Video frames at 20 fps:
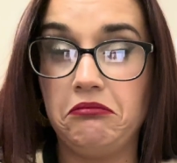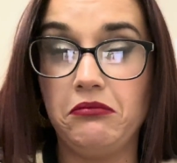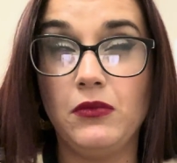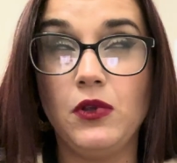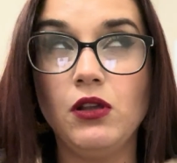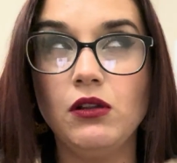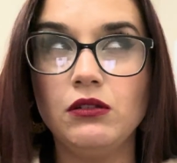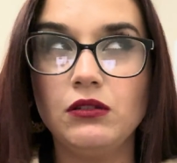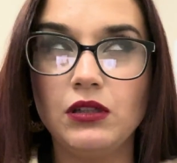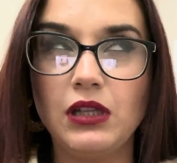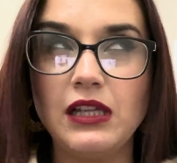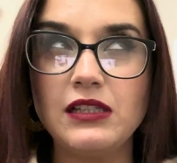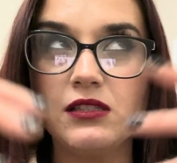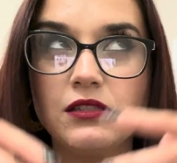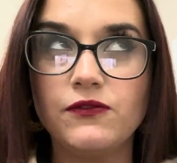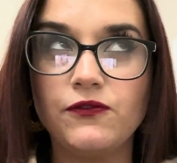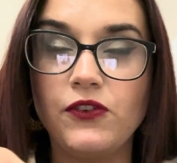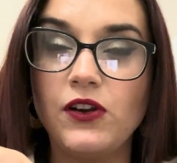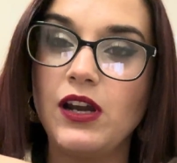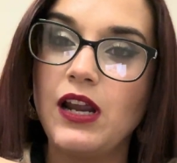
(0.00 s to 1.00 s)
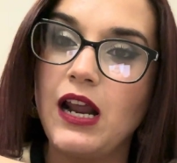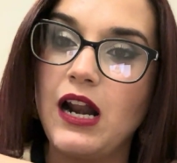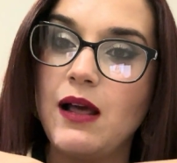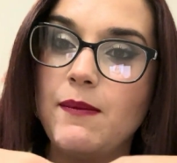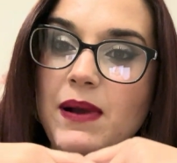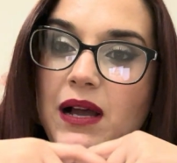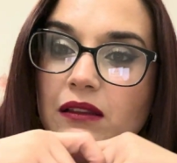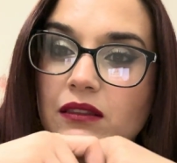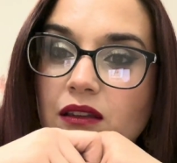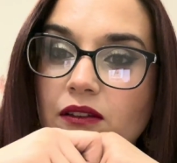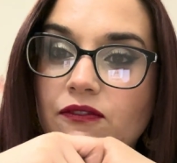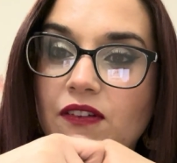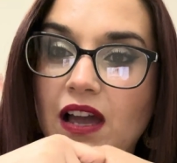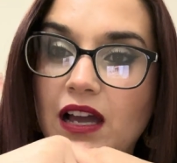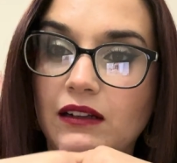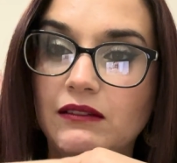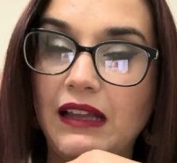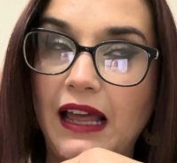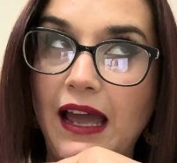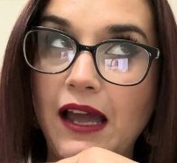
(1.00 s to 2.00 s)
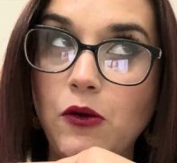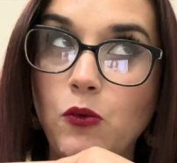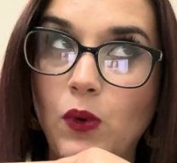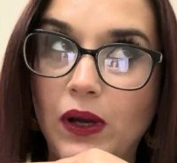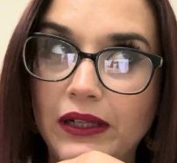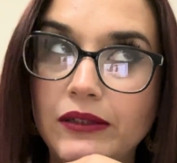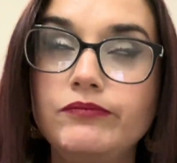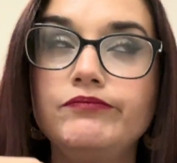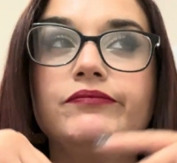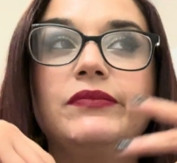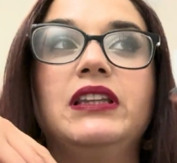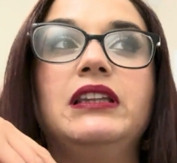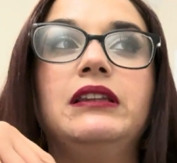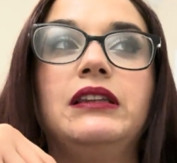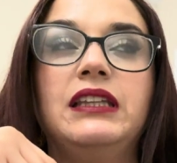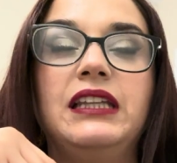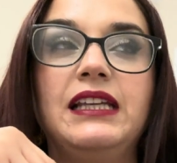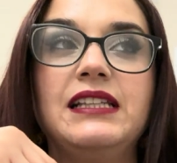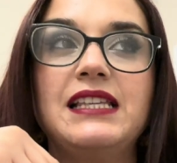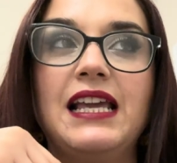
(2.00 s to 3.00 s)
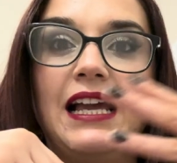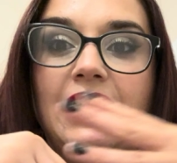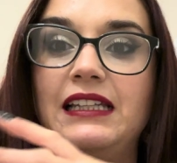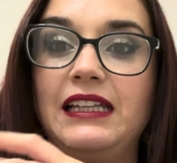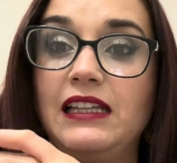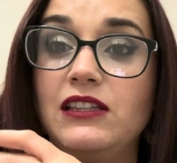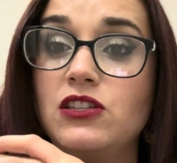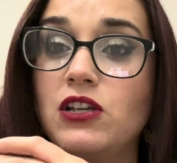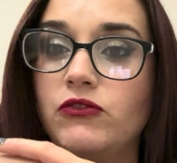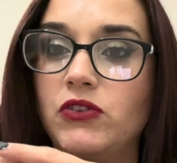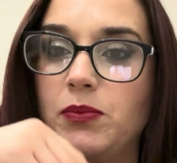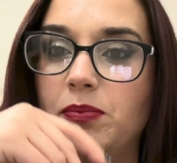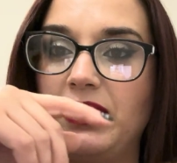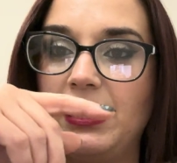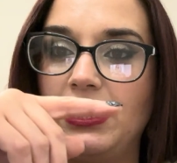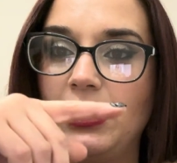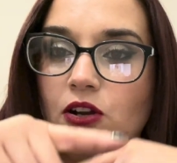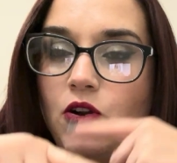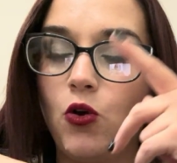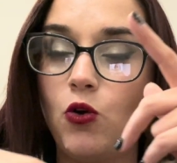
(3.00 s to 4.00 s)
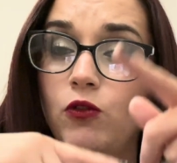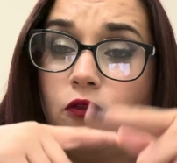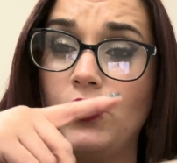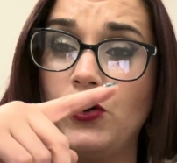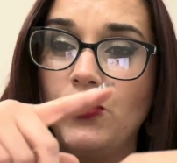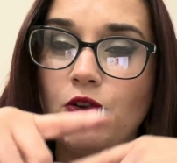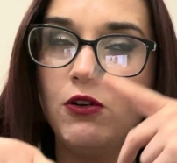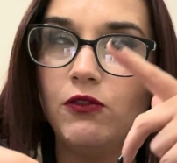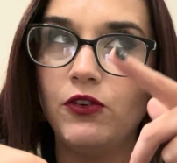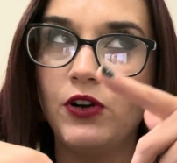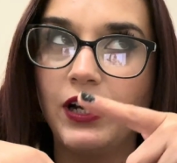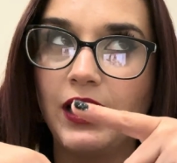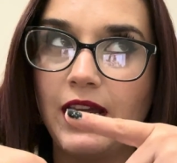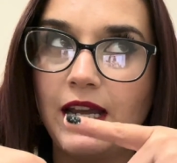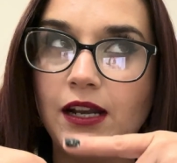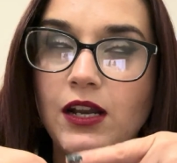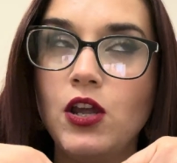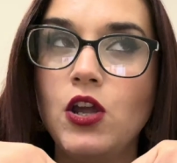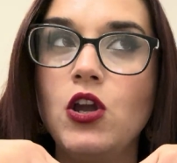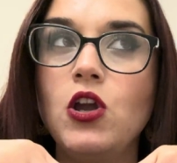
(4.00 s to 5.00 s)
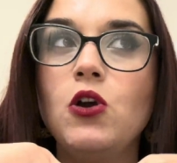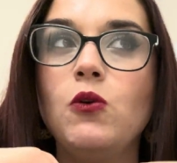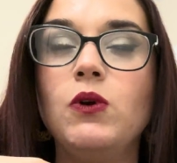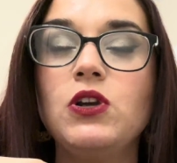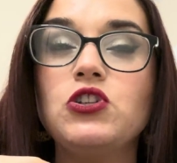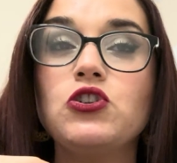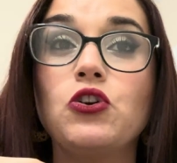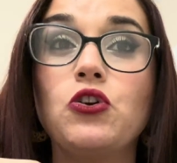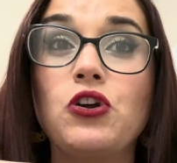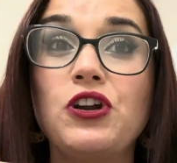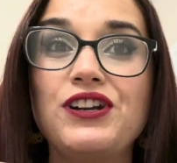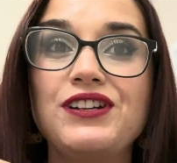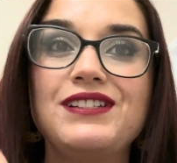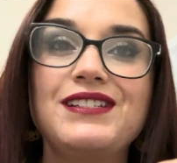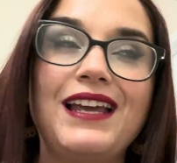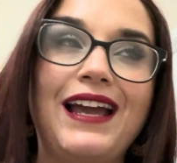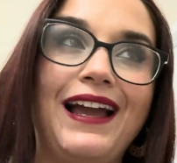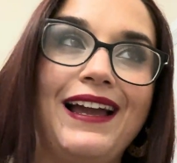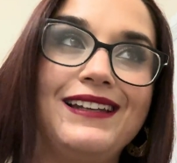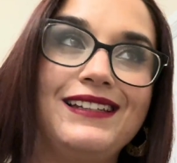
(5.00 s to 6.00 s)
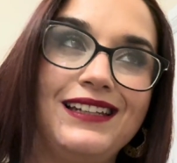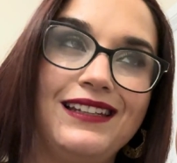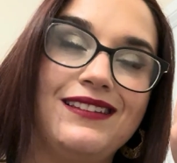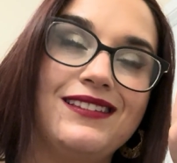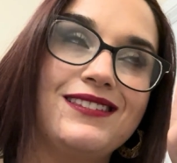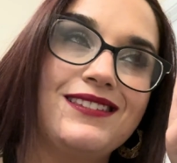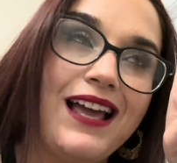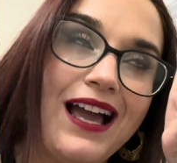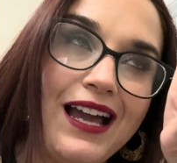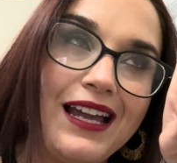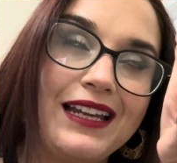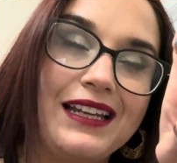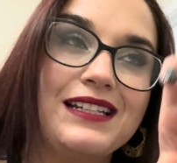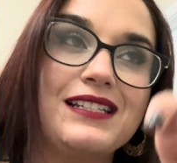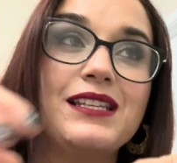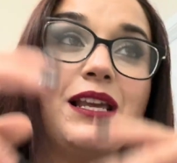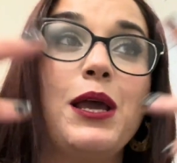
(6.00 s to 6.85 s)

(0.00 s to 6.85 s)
Well, let's forget about the fact that, these hadiths are repeated over and over again, which according to hadith science